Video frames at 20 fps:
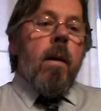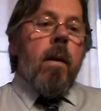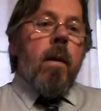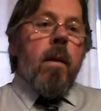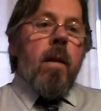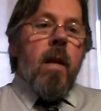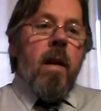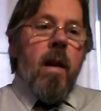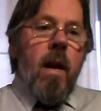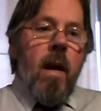
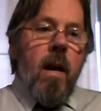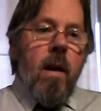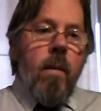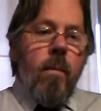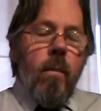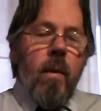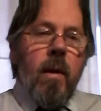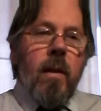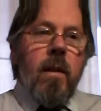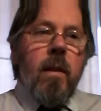The
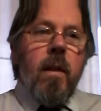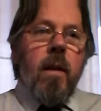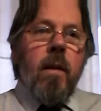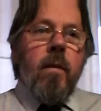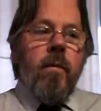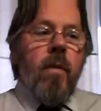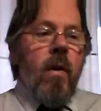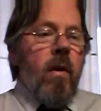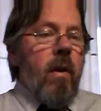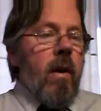name is a
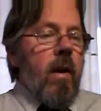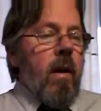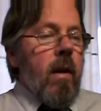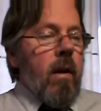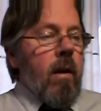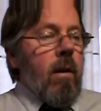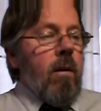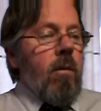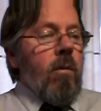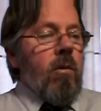very
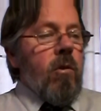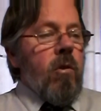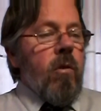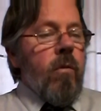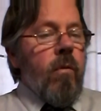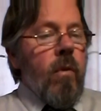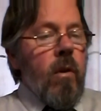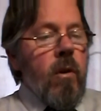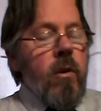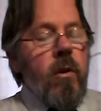
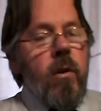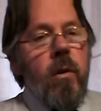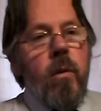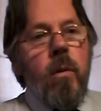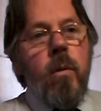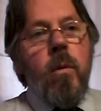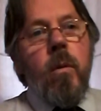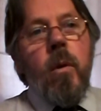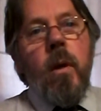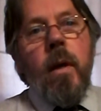
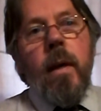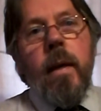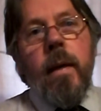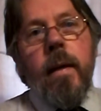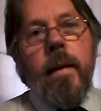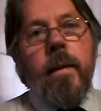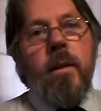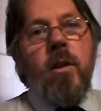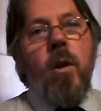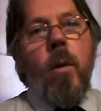controversial
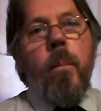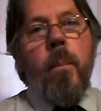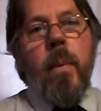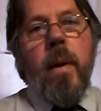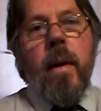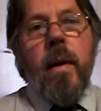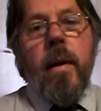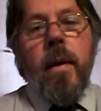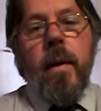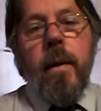
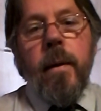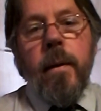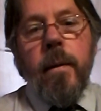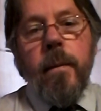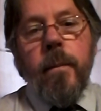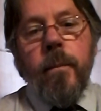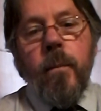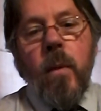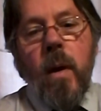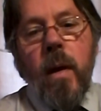topic
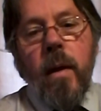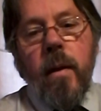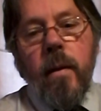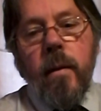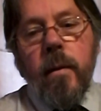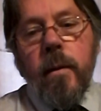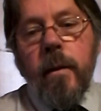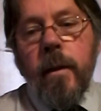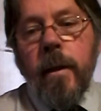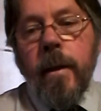
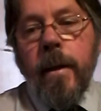in